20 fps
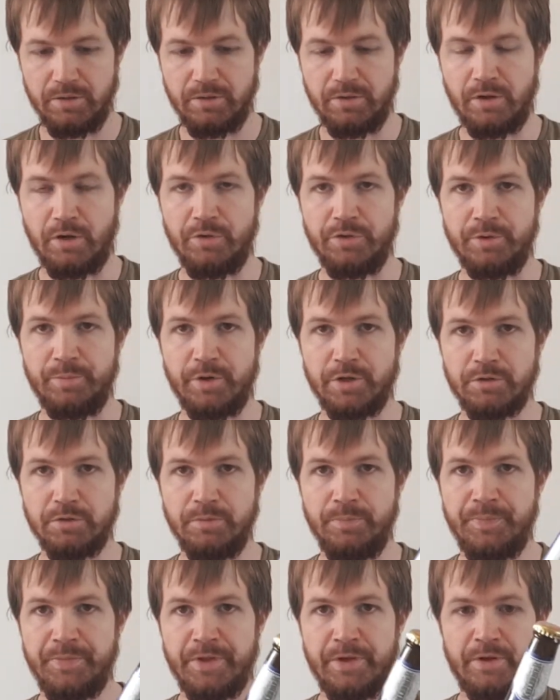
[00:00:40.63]
on the
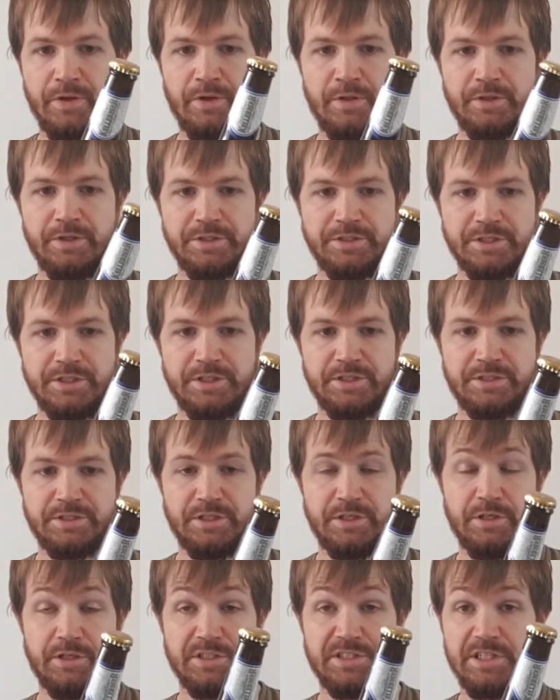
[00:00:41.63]
bottle. This is
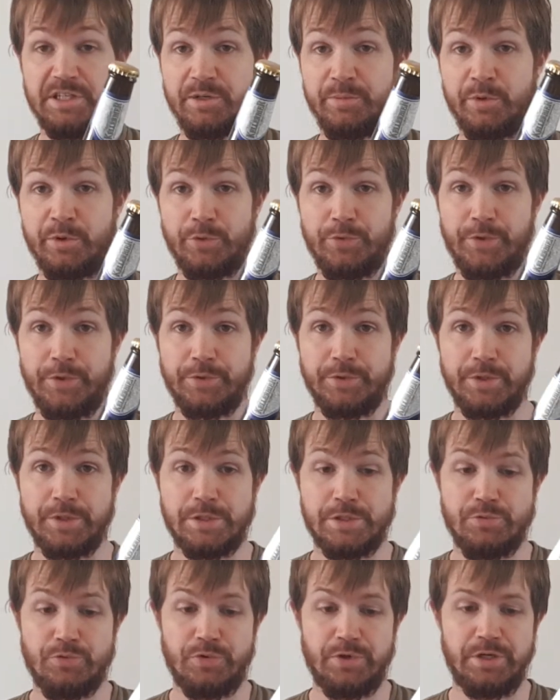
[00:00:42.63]
a
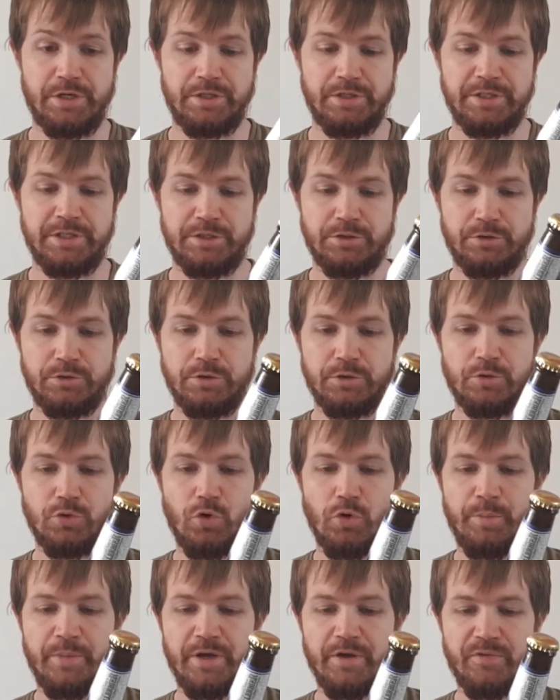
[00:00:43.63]
0.33 liter
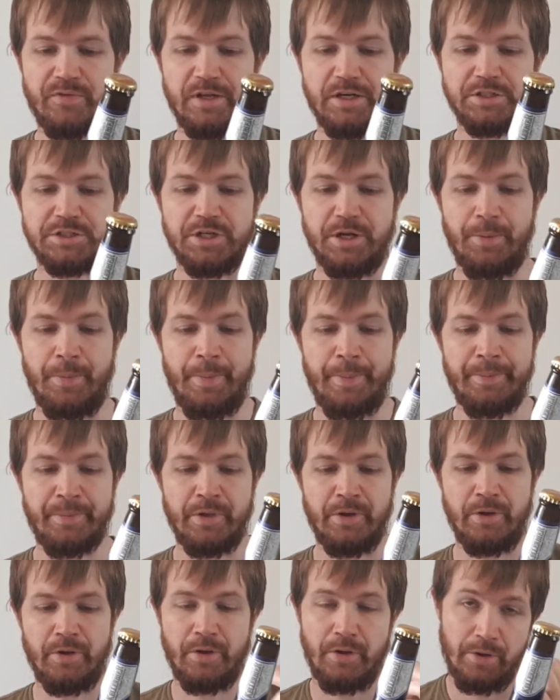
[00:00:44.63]
gourmet flasche.
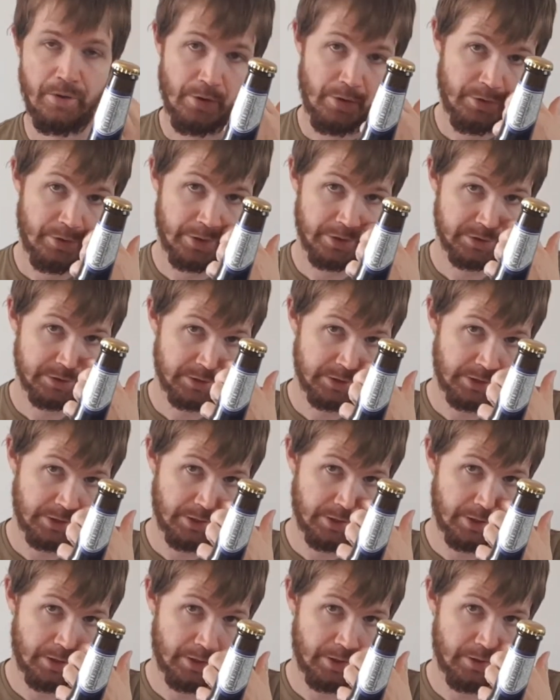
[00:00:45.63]
That's the